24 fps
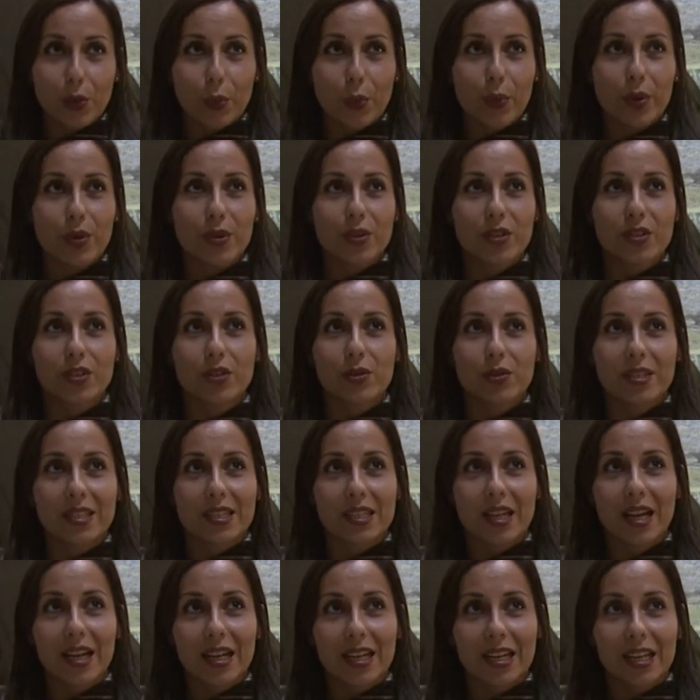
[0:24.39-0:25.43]
was to
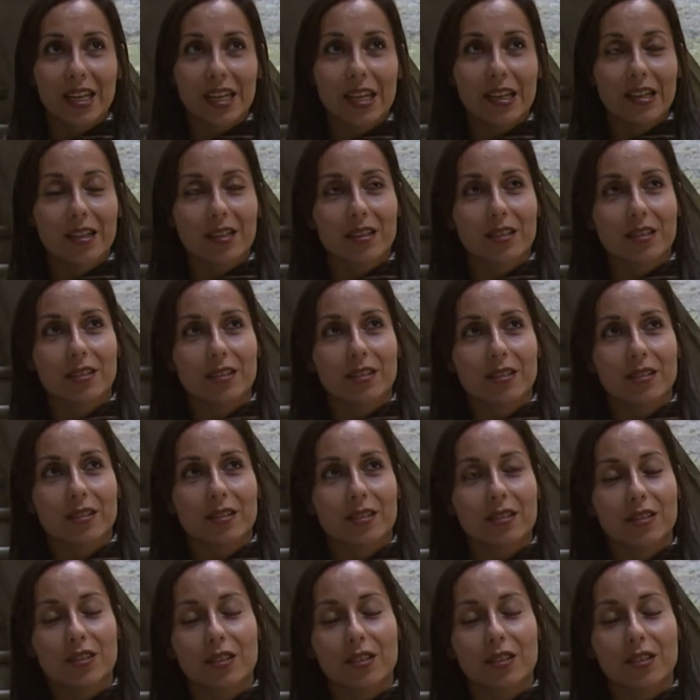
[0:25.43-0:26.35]
study uh,